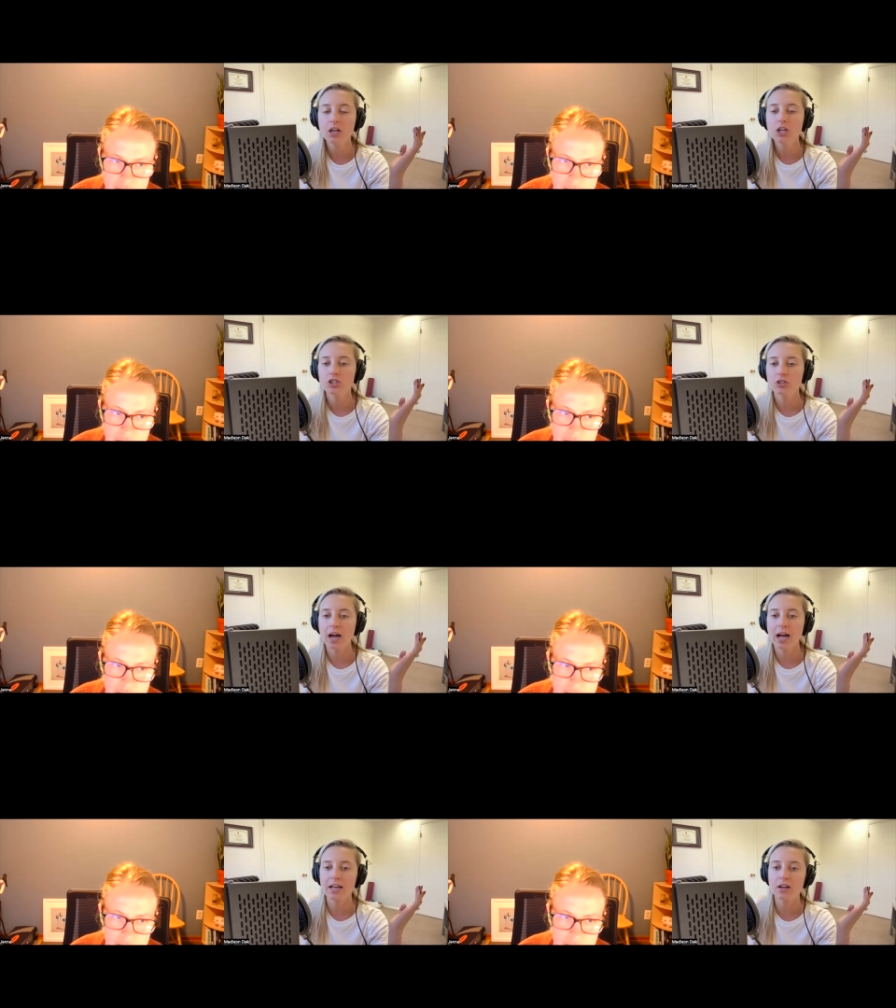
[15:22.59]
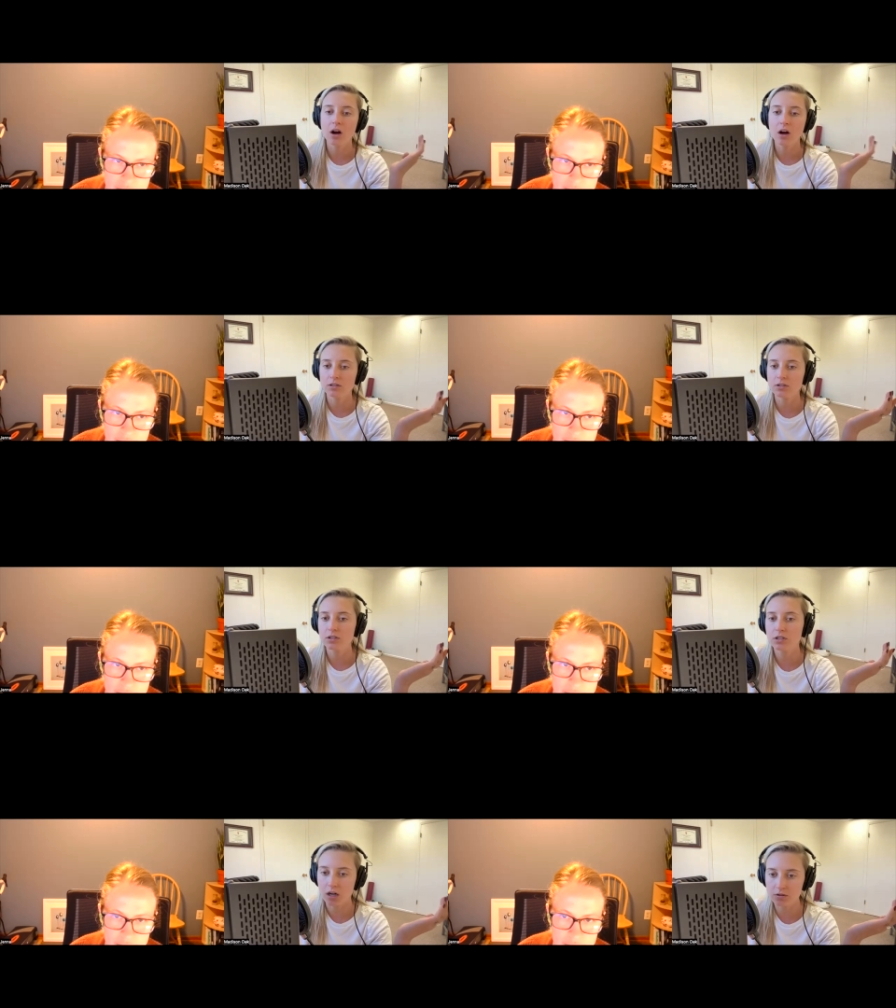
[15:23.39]
Should I con-
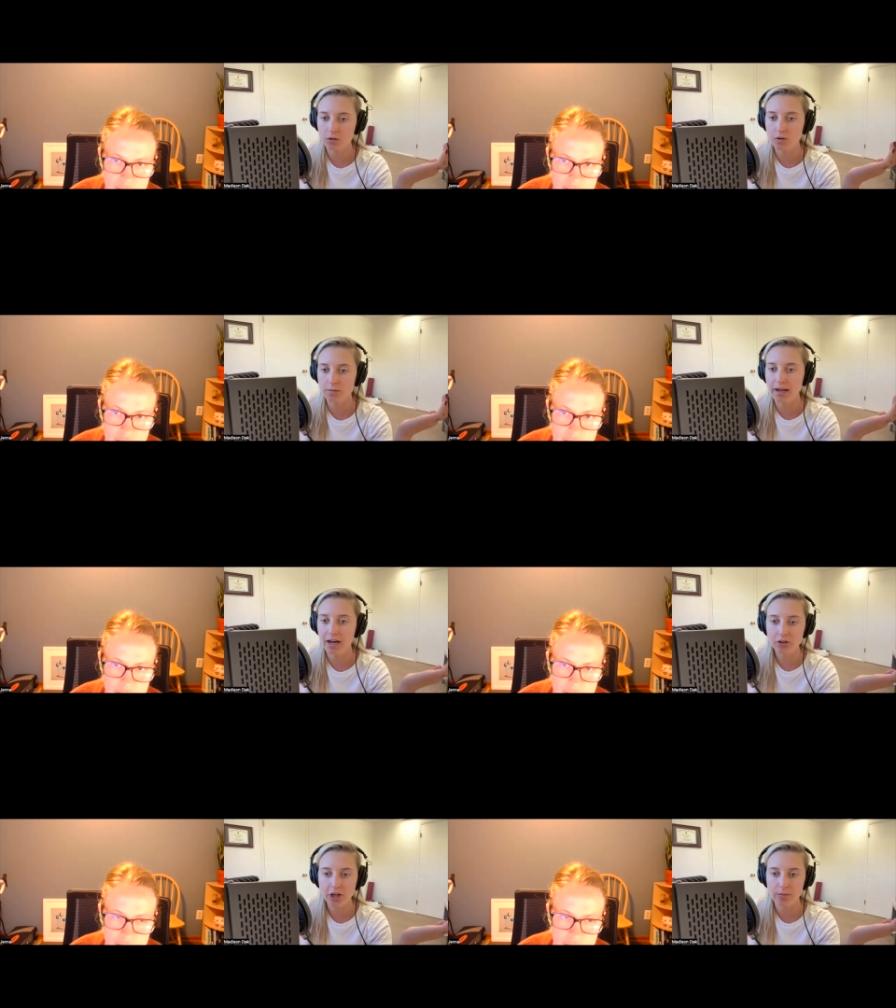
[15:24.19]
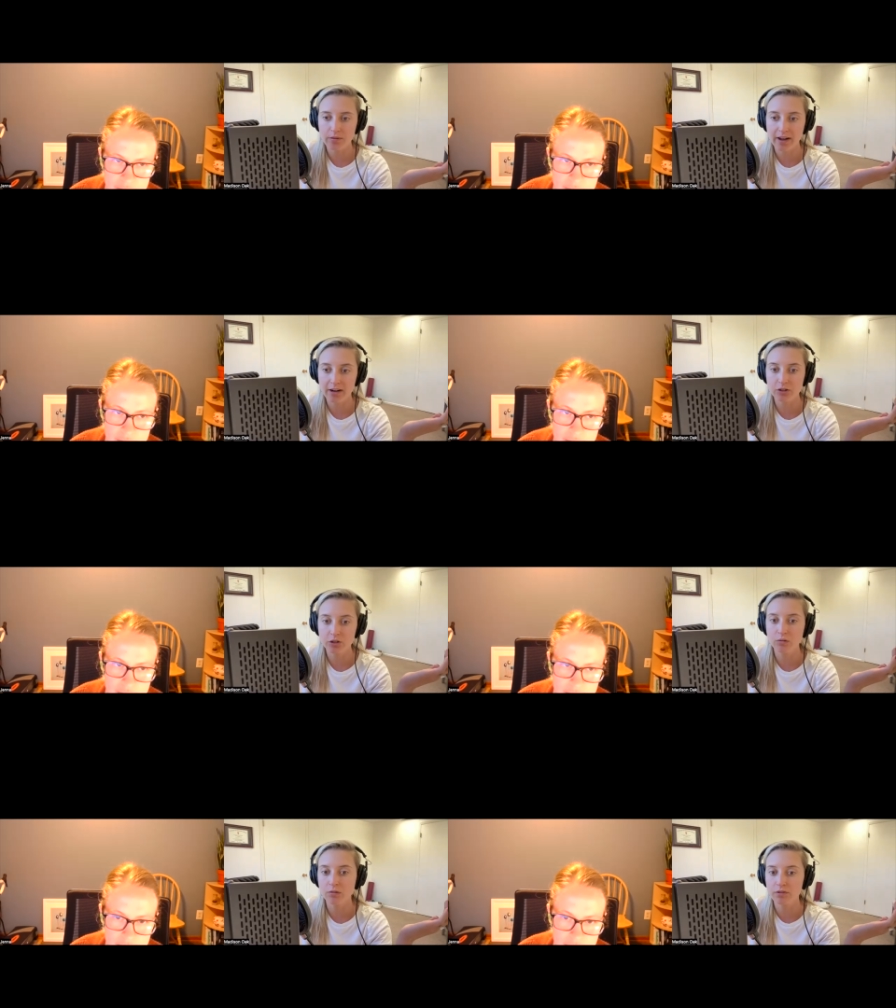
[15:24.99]
consult with my healthcare provider
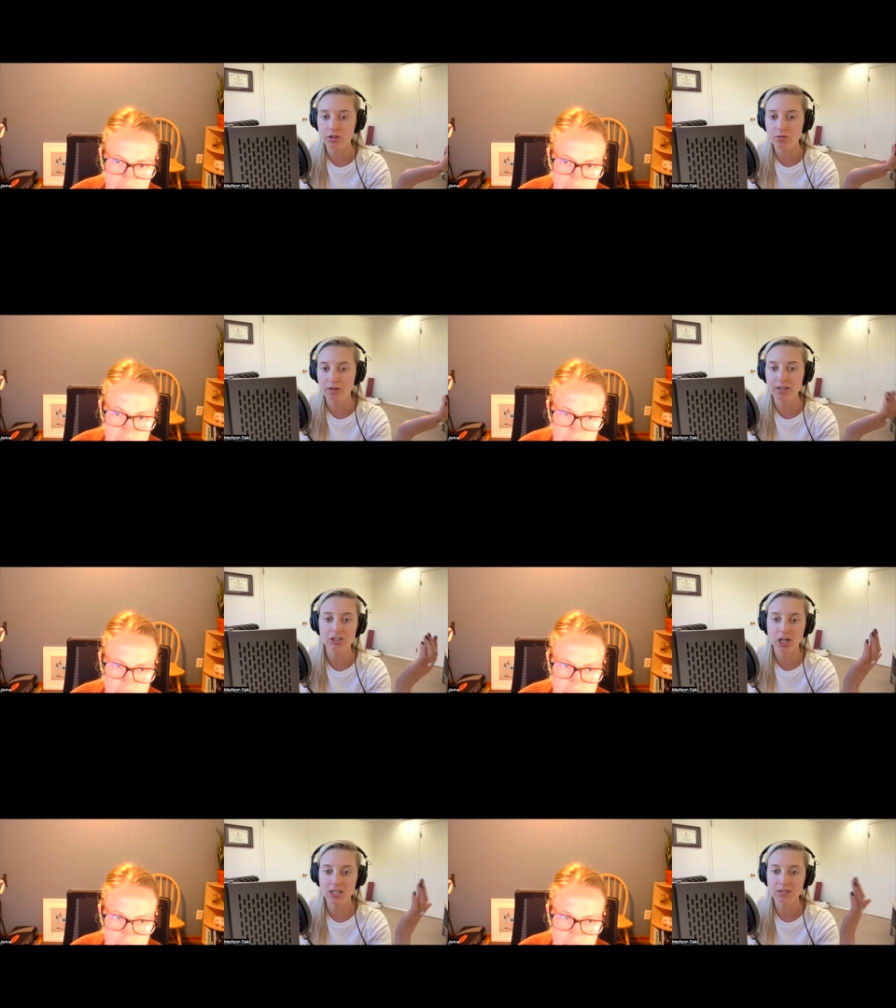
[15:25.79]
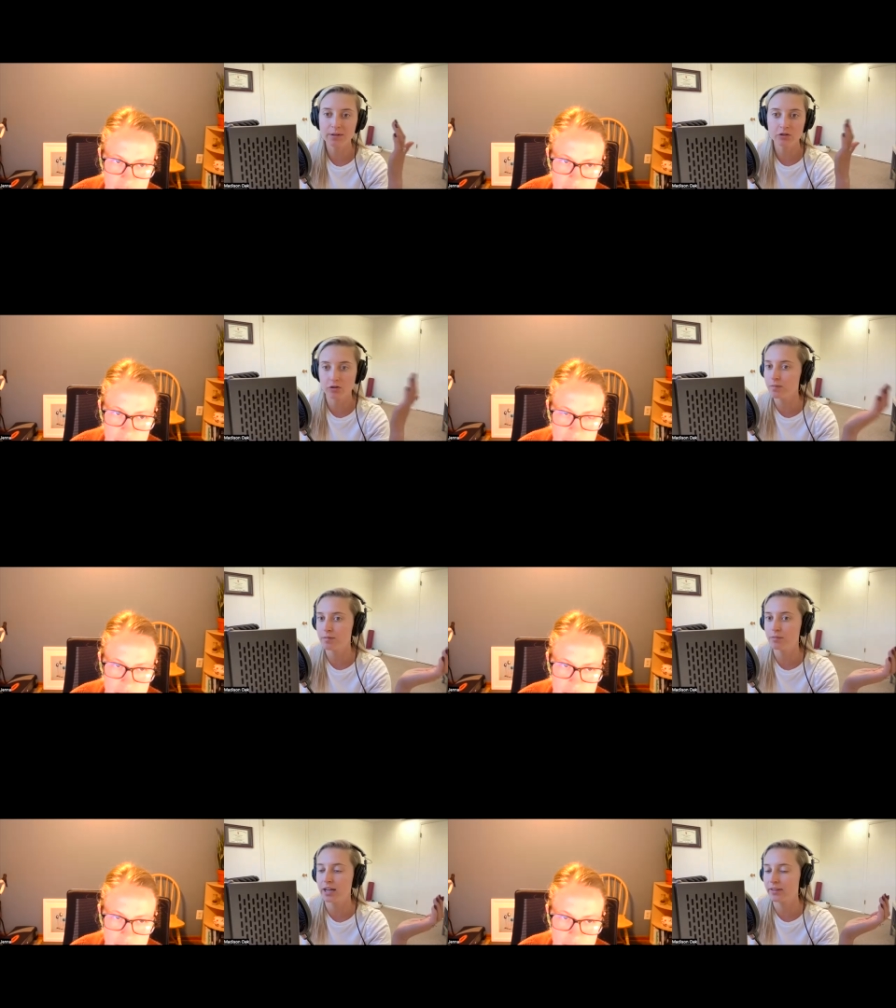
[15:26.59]
to review and adjust my treatment plan?